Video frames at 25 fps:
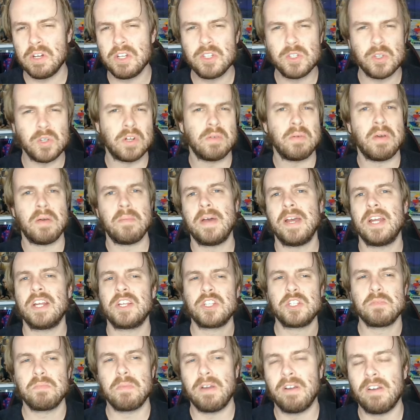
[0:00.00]
to talk about my
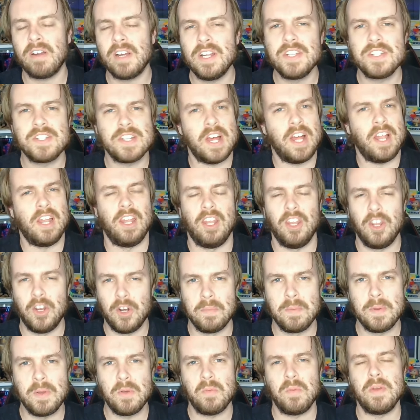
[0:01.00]
experience a little
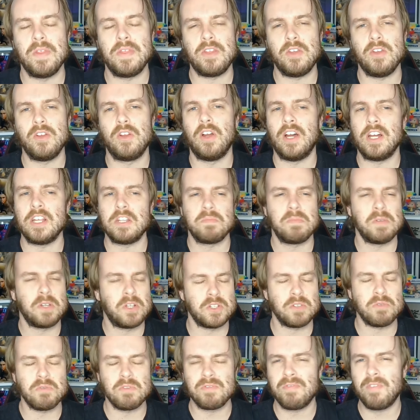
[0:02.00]
bit with you guys because
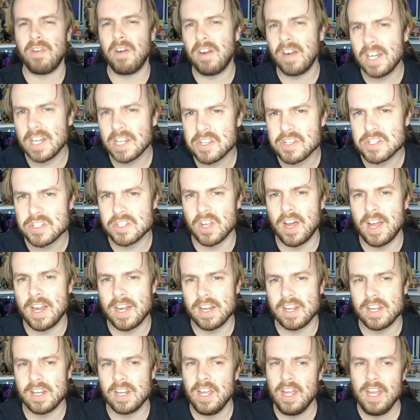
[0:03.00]
it was very
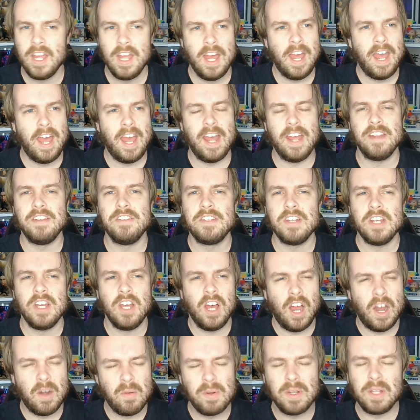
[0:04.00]
exciting and
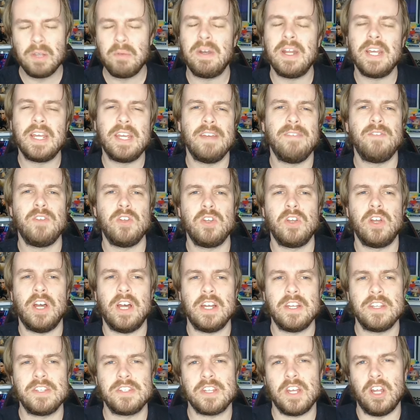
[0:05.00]
I really want to give you
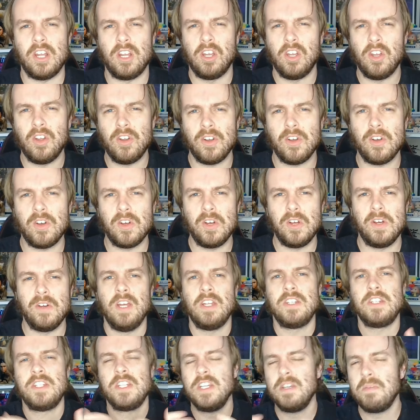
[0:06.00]
guys a lot
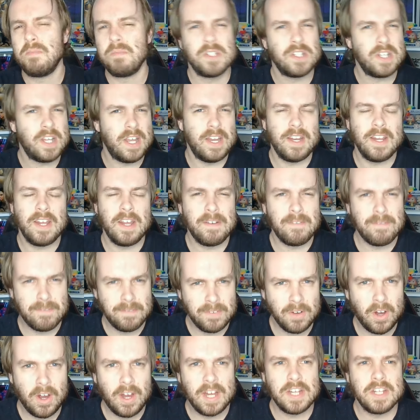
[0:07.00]
of tips and
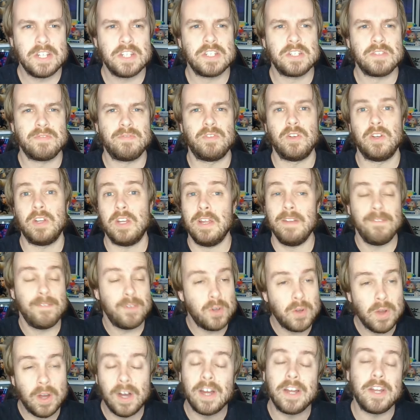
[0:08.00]
advice for if
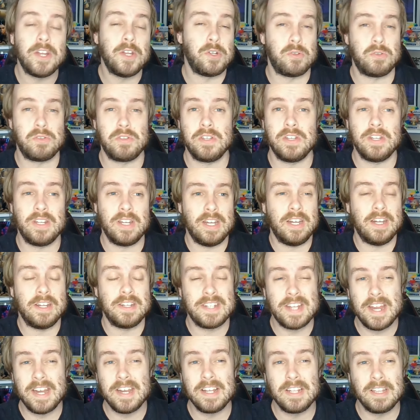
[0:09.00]
you are interested in
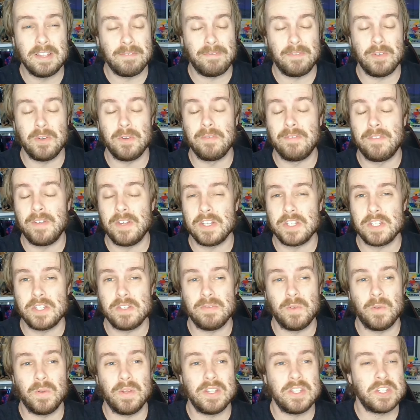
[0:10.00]
attending the film
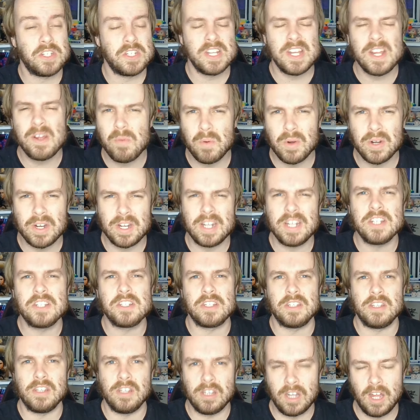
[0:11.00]
festival and seeing what it is
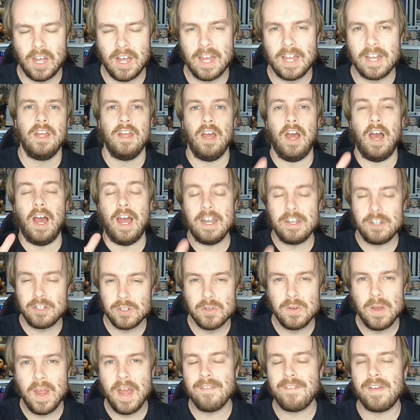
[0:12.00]
like. I do
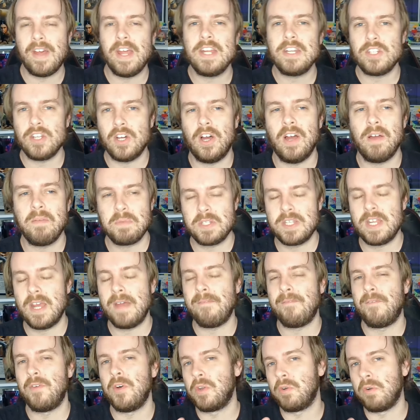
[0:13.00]
have a timestamp
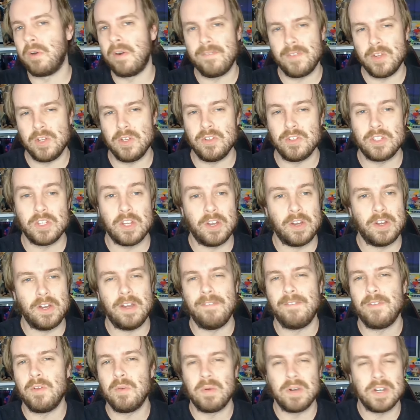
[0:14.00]
for the review, so if
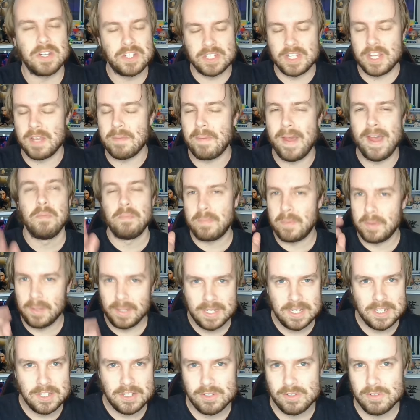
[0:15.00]
you want to skip ahead,
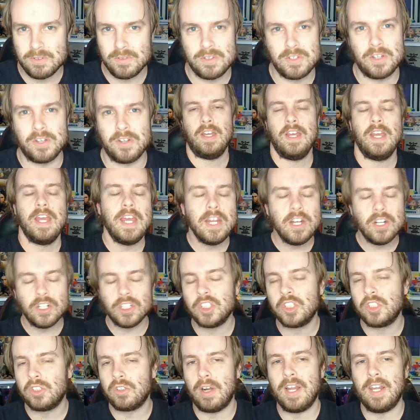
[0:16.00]
please do so. In
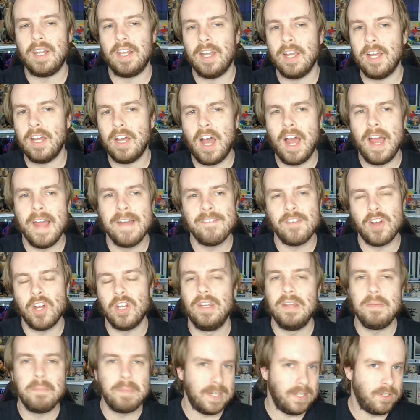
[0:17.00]
Australia, I have
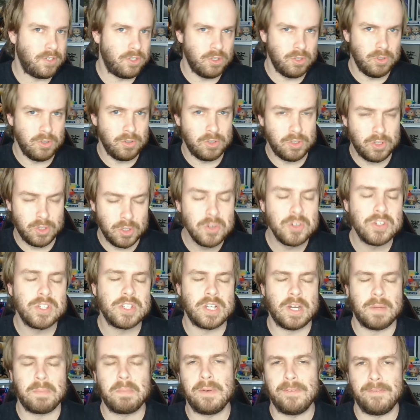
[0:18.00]
only been to two
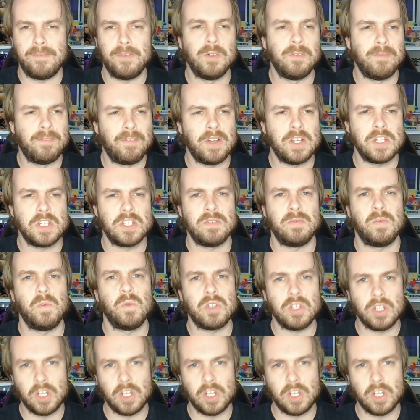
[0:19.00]
separate film festivals, the